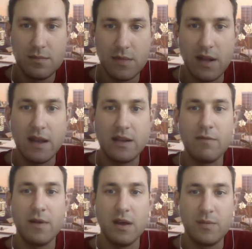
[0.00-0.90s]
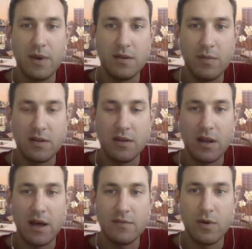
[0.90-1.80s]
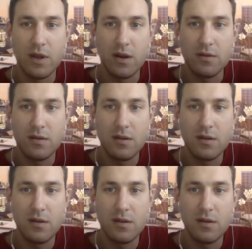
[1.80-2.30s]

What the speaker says: It definitely is, because he missed it the last 4 years.